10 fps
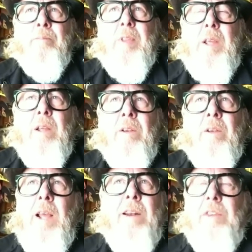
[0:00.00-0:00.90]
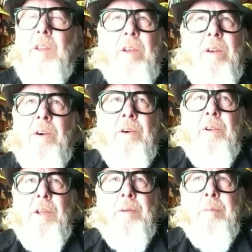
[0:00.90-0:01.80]
in at a theater
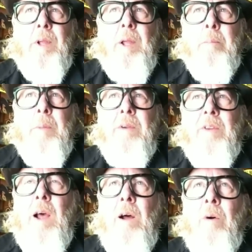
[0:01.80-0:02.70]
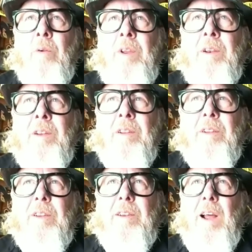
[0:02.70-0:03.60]
in in Midtown, and it,
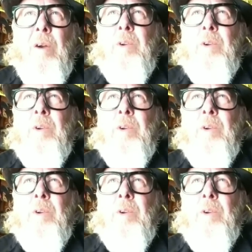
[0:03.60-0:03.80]
I don't even know